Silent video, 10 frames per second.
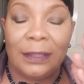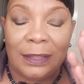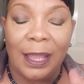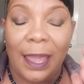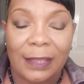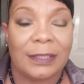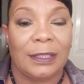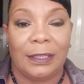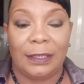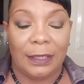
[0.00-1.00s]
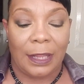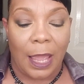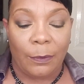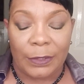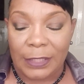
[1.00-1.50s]
They're excellent.
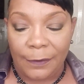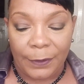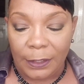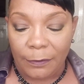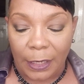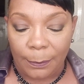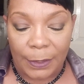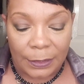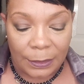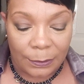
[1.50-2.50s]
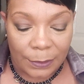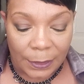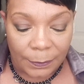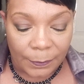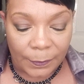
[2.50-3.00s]
I would definitely recommend to use it.